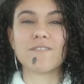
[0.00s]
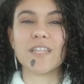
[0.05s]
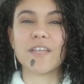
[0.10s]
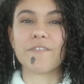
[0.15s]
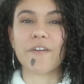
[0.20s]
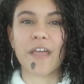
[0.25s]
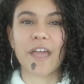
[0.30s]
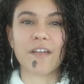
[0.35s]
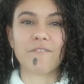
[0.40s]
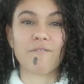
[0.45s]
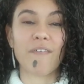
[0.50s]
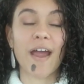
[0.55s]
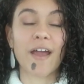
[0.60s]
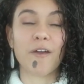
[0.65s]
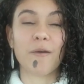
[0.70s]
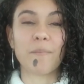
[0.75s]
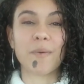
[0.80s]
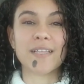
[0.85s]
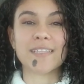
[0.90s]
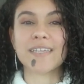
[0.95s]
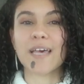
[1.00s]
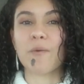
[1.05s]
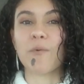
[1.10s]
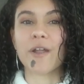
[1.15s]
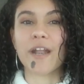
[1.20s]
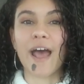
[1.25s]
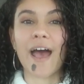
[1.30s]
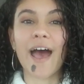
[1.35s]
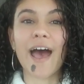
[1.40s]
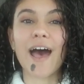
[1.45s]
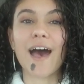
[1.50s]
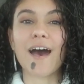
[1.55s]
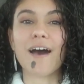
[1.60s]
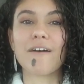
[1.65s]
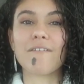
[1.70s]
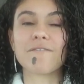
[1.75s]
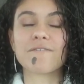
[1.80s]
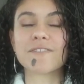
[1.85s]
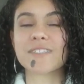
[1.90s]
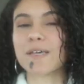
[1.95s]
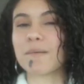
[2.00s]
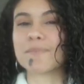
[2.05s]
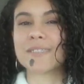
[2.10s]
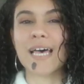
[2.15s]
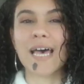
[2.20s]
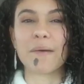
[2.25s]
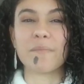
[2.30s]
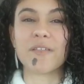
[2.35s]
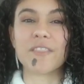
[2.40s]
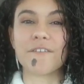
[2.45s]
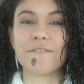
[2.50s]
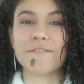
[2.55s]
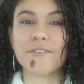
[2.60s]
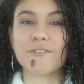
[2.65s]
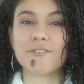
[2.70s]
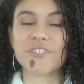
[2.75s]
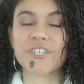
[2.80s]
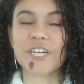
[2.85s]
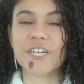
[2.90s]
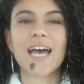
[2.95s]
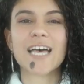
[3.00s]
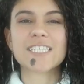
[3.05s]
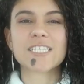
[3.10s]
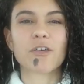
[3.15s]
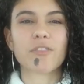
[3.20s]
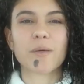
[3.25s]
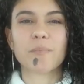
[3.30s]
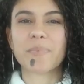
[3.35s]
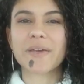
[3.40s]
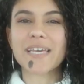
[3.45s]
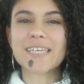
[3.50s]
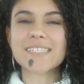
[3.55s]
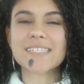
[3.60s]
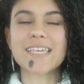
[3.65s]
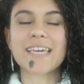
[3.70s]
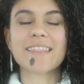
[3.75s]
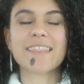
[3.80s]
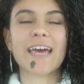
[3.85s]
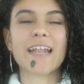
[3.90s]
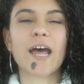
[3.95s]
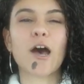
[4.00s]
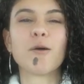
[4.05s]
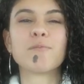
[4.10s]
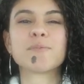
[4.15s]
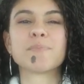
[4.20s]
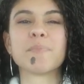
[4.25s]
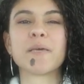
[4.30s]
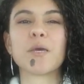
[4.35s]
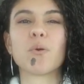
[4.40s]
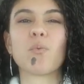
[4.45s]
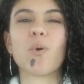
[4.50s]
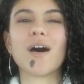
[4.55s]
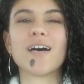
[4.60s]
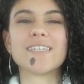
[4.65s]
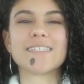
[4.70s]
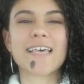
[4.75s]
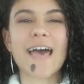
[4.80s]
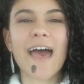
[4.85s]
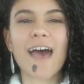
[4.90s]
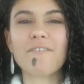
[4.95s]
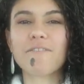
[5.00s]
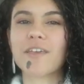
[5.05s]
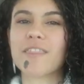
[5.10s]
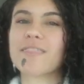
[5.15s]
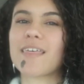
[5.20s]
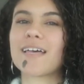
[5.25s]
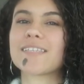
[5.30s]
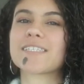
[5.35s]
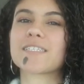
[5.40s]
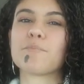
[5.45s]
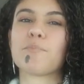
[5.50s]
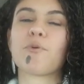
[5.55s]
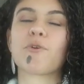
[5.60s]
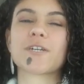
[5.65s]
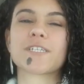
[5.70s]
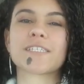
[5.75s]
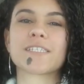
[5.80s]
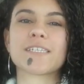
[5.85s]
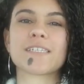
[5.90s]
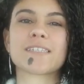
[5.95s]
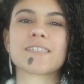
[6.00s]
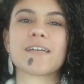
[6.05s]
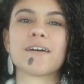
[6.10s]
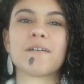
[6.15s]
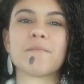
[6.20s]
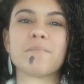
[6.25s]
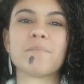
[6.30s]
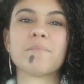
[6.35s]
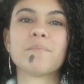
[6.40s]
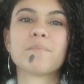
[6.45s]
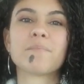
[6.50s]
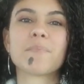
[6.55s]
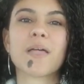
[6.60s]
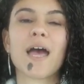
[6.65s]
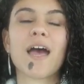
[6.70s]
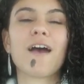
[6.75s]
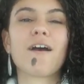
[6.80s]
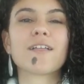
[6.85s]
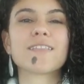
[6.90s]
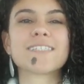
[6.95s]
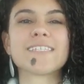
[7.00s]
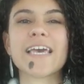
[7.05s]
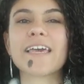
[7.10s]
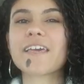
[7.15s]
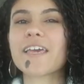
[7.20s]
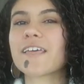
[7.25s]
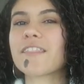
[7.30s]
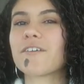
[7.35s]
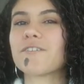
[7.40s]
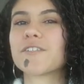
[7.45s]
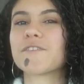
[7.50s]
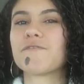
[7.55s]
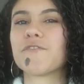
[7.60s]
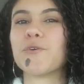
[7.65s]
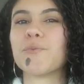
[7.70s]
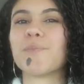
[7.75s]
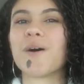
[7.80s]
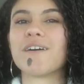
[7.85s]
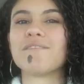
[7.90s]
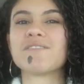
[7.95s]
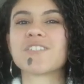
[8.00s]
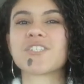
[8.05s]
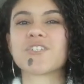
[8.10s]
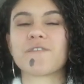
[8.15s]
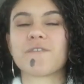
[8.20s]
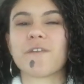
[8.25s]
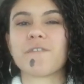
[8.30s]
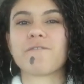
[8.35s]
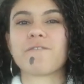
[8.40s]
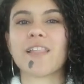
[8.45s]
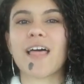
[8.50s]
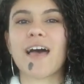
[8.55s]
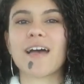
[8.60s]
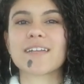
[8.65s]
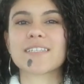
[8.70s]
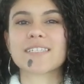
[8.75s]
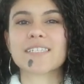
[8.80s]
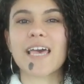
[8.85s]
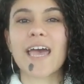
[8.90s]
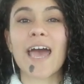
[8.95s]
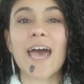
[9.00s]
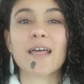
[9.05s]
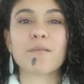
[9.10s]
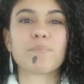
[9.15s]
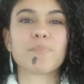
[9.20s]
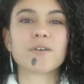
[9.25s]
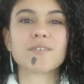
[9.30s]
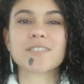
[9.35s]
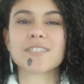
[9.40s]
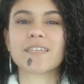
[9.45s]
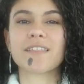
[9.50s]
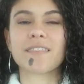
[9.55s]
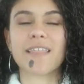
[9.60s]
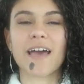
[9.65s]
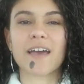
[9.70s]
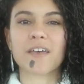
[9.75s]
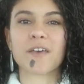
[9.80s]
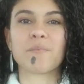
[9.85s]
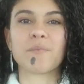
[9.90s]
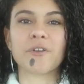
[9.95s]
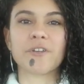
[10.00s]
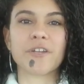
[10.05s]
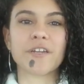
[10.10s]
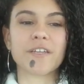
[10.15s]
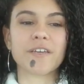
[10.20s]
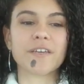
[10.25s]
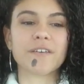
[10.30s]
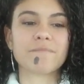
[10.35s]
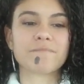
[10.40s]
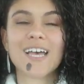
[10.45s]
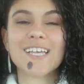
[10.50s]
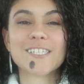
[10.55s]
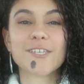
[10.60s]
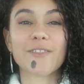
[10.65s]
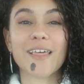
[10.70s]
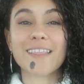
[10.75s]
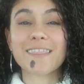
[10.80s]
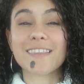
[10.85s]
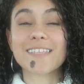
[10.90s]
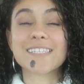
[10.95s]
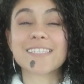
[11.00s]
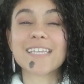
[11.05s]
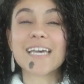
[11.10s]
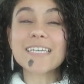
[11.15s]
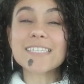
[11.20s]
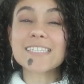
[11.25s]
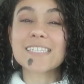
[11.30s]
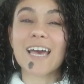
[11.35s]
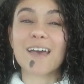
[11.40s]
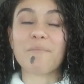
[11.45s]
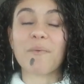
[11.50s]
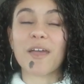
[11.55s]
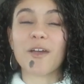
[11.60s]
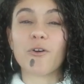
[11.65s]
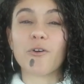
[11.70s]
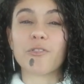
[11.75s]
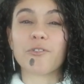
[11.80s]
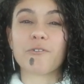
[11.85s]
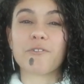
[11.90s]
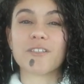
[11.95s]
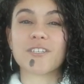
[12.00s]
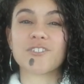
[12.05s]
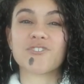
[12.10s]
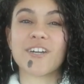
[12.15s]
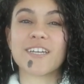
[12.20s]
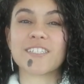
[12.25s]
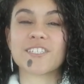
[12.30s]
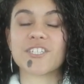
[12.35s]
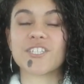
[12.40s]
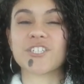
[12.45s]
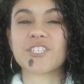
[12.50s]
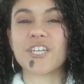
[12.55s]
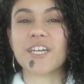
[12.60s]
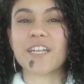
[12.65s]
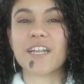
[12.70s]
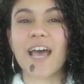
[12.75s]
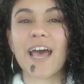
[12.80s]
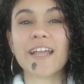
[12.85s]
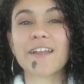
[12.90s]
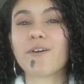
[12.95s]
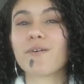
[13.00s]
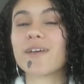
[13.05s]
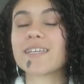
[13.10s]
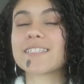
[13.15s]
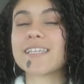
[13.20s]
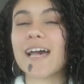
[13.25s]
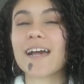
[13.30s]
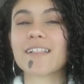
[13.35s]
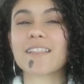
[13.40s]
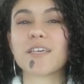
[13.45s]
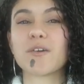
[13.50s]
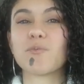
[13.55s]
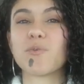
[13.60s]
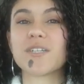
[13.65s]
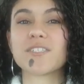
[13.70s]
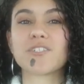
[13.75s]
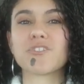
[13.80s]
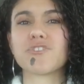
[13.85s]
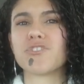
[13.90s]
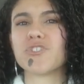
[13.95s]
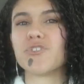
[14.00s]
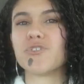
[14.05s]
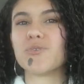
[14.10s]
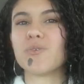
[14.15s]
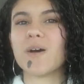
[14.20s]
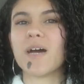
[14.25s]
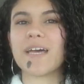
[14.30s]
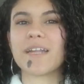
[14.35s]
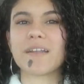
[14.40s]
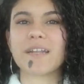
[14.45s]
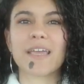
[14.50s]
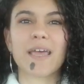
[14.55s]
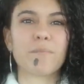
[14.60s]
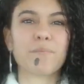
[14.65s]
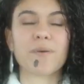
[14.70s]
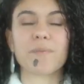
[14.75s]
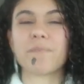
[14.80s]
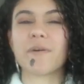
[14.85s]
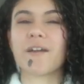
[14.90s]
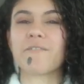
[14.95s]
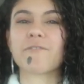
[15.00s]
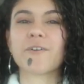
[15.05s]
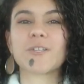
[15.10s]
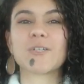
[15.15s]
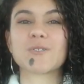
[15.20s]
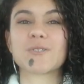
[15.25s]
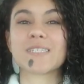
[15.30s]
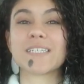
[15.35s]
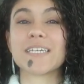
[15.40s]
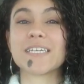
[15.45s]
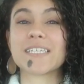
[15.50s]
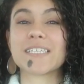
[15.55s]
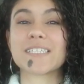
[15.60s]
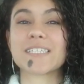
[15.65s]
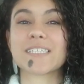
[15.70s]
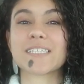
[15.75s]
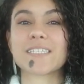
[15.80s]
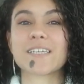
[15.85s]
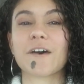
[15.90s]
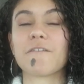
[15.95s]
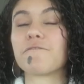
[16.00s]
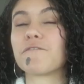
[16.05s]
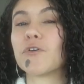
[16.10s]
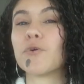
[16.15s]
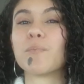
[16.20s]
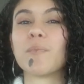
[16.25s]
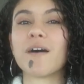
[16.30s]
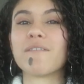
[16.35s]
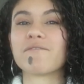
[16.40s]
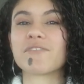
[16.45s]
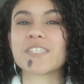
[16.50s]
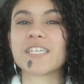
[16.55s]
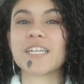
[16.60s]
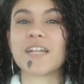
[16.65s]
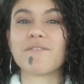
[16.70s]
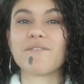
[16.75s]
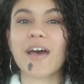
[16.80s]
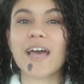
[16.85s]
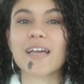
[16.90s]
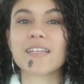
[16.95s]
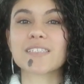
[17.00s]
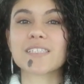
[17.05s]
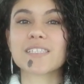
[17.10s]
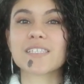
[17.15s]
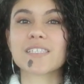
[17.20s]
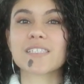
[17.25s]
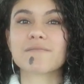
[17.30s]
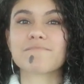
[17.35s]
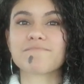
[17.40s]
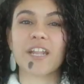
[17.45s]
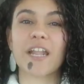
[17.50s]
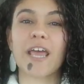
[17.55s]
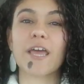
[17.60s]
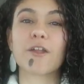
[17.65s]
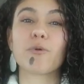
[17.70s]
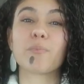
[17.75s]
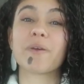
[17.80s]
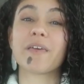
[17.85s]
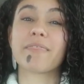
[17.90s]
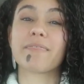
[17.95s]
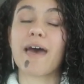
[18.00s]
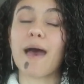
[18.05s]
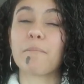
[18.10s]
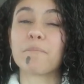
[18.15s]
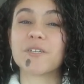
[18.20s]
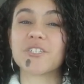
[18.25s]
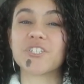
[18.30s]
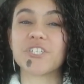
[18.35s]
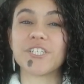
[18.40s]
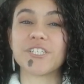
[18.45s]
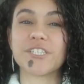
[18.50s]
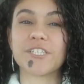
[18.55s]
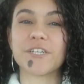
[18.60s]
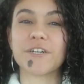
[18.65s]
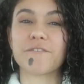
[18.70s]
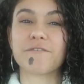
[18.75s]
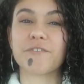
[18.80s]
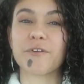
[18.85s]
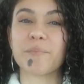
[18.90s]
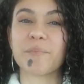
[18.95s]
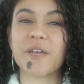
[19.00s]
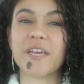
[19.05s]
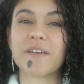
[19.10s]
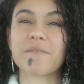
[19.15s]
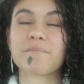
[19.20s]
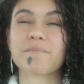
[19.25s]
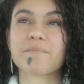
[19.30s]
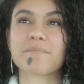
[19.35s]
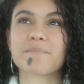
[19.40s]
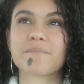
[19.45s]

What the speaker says: of living environment I want to have sometime in the future. So the biggest thing that helped me was having that support system, taking those few months to reflect, and building that community so that this next time I go through this transition, I know exactly what to do and can prepare for those things a few months in advance. And it'll be that much easier for me.